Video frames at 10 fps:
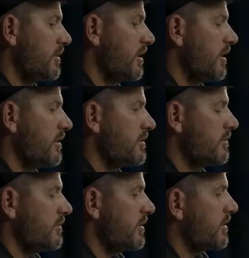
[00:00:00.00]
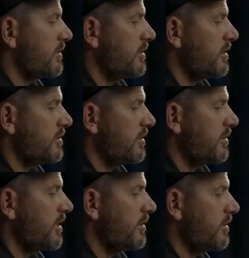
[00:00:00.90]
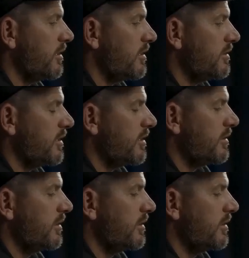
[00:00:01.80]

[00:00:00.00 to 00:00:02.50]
yeah, I fucking touched the ground a lot on that.